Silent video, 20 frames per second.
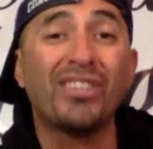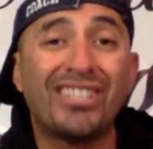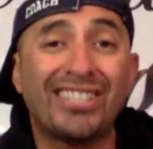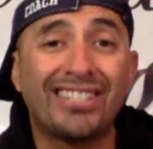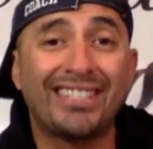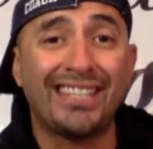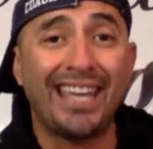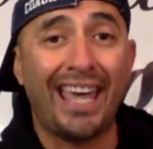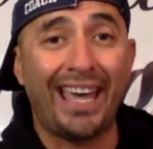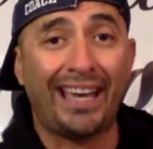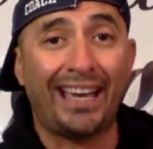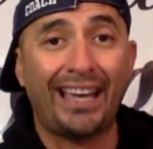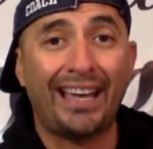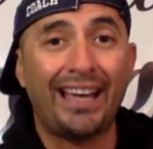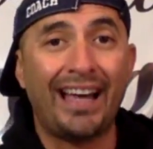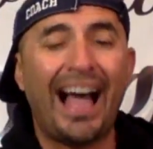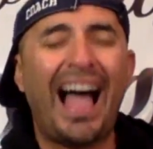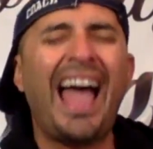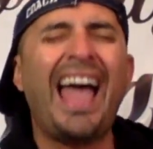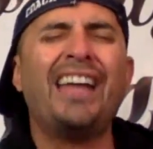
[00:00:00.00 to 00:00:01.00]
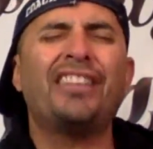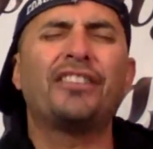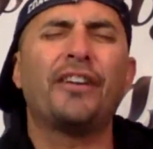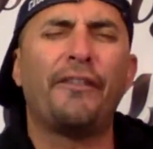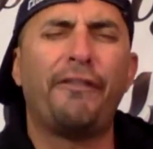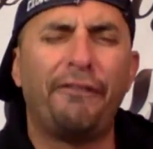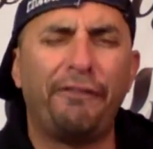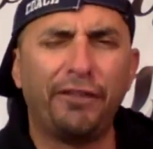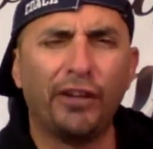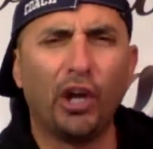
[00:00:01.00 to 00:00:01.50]
I was sick. I
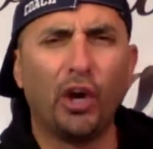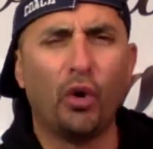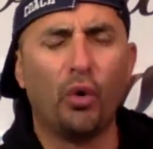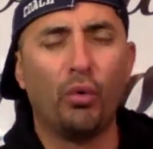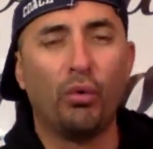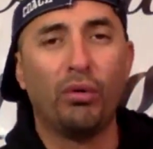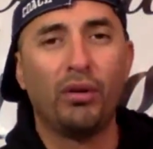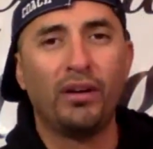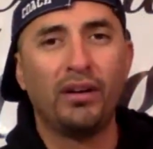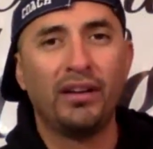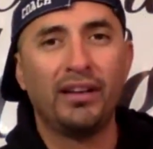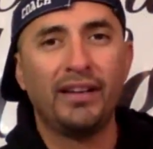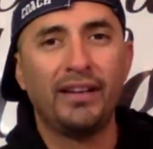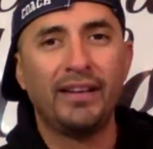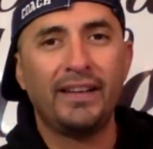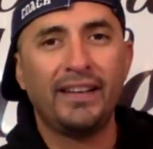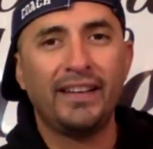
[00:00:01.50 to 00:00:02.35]
had the flu.